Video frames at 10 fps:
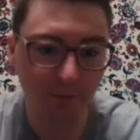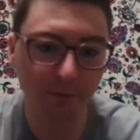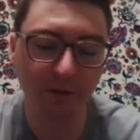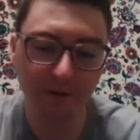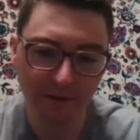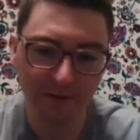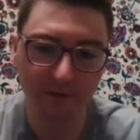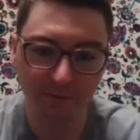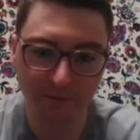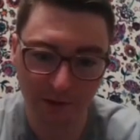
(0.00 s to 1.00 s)
But this is a
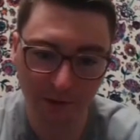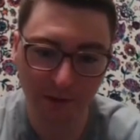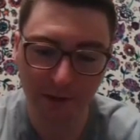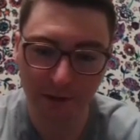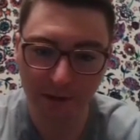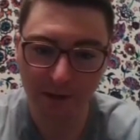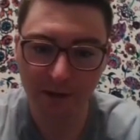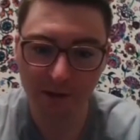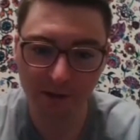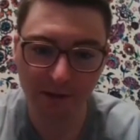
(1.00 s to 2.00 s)
very
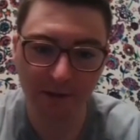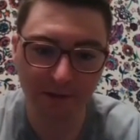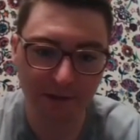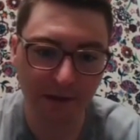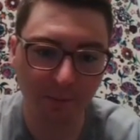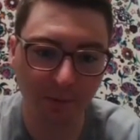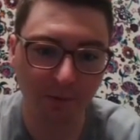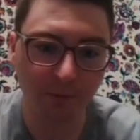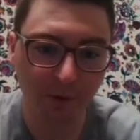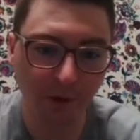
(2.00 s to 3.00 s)
clean example
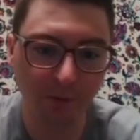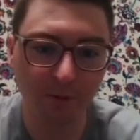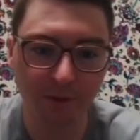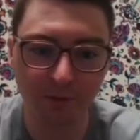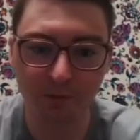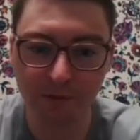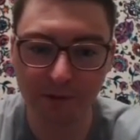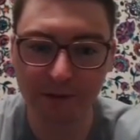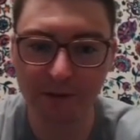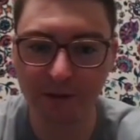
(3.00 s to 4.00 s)
and probably a
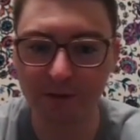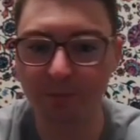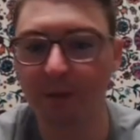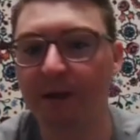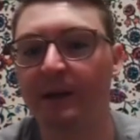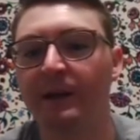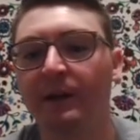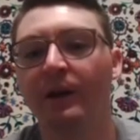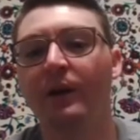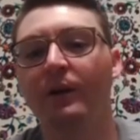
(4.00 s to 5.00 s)
really good buy
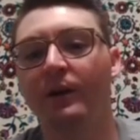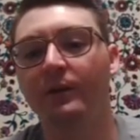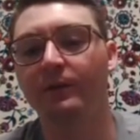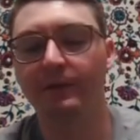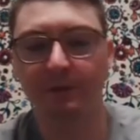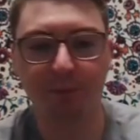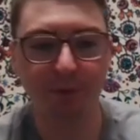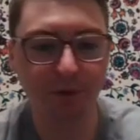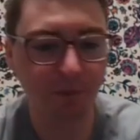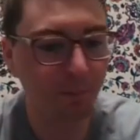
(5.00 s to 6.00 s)
on the Facebook